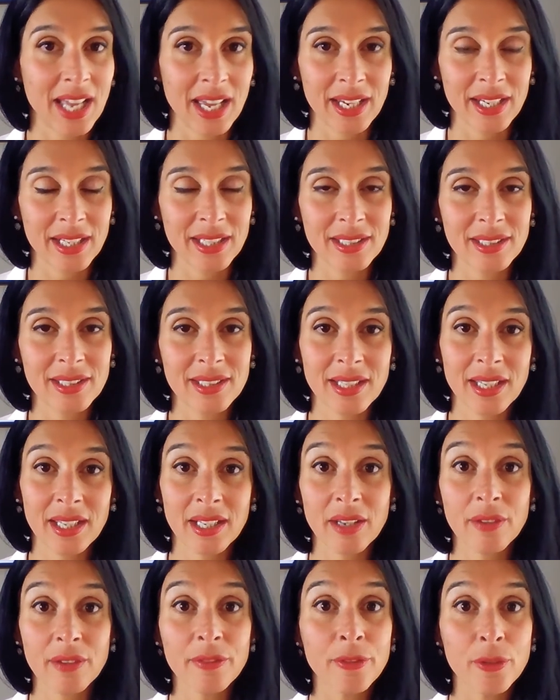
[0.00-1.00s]
signs,
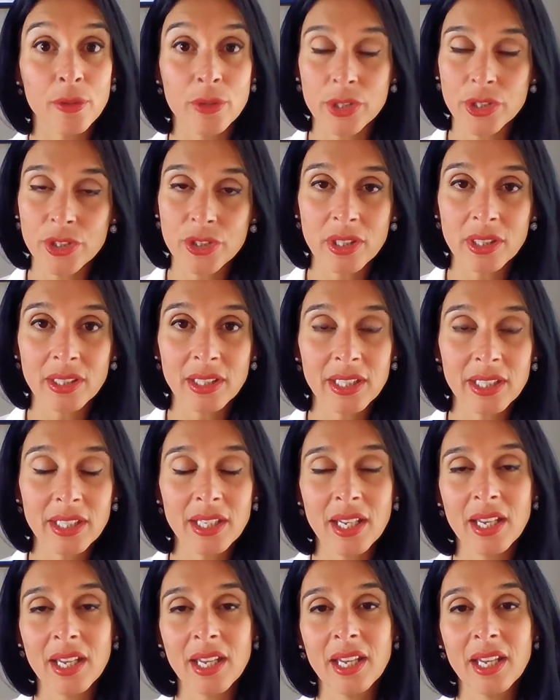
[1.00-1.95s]
and unfortunately